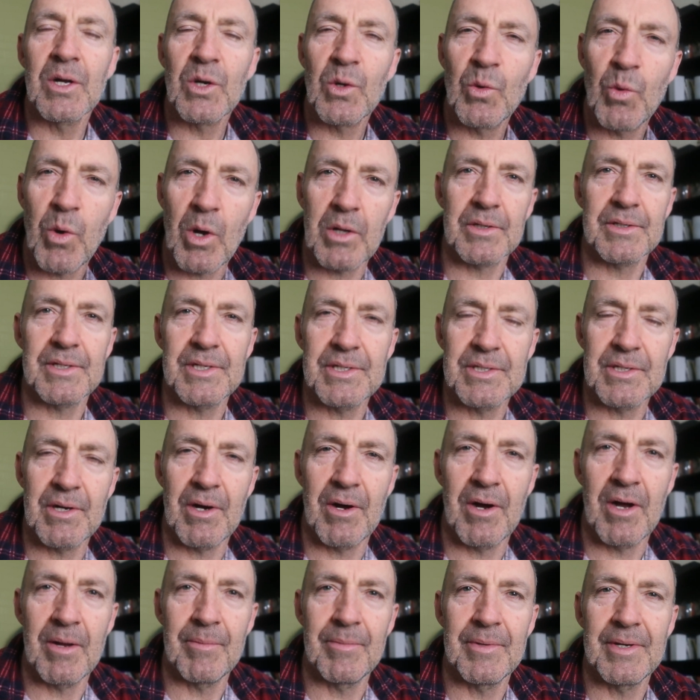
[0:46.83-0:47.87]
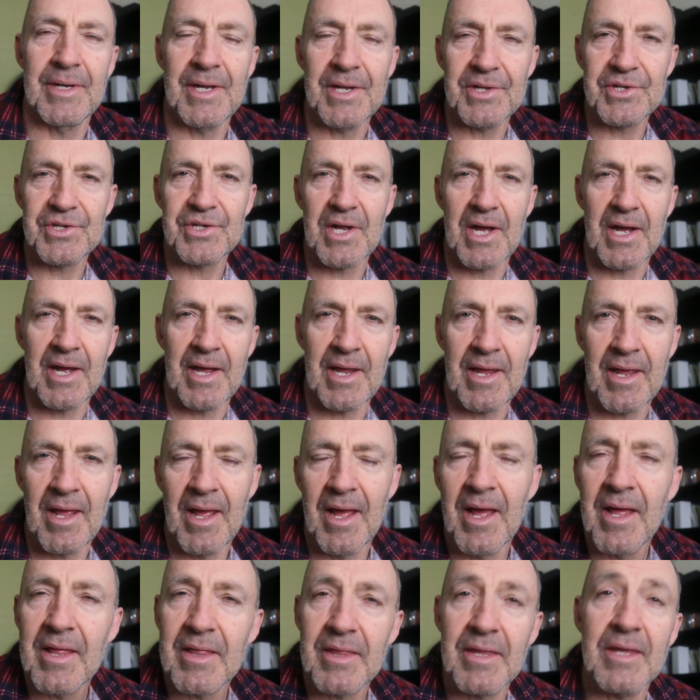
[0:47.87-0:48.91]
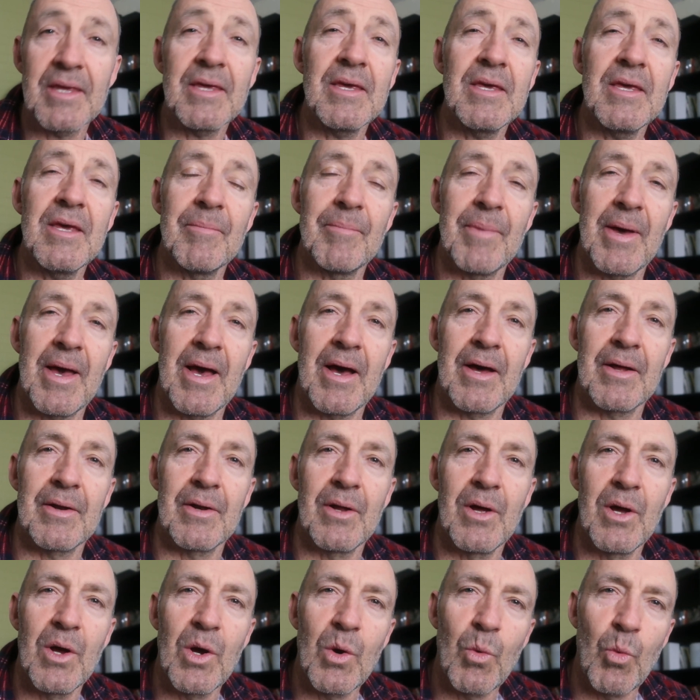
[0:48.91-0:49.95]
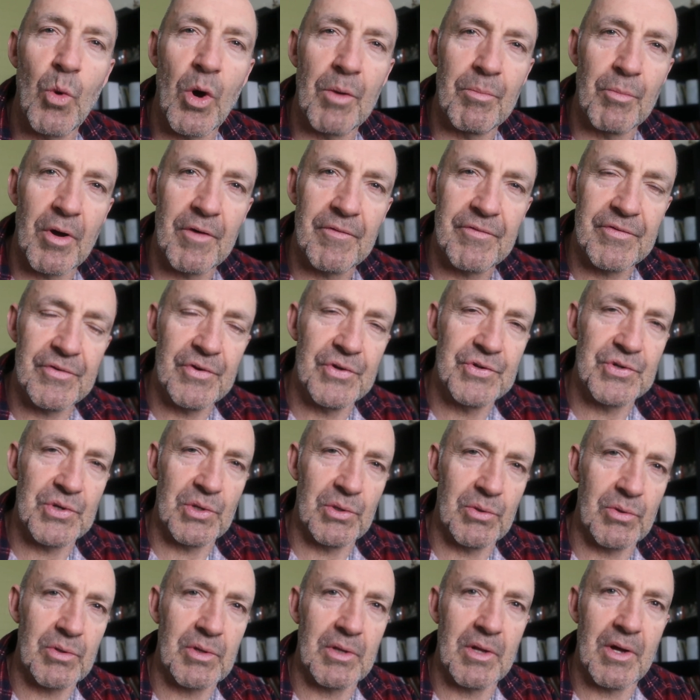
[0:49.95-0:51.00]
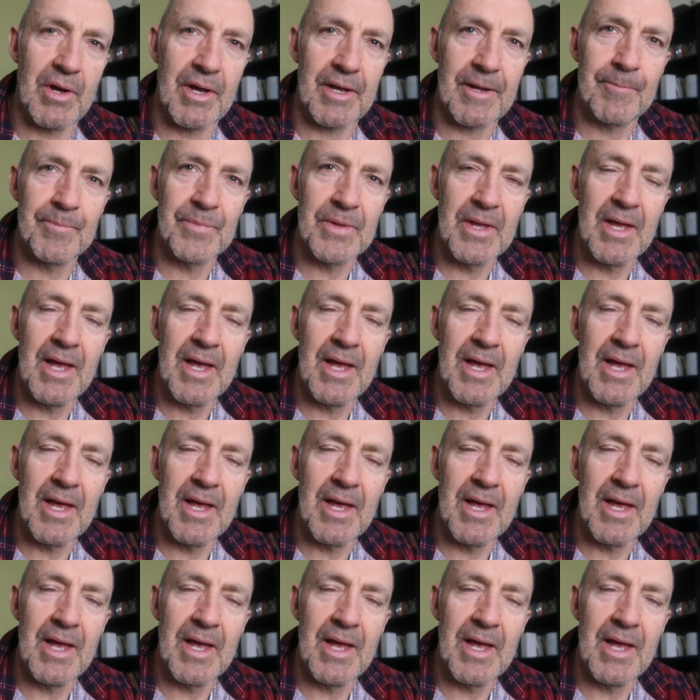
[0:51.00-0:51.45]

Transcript: quality time each day, thinking about what my future looked like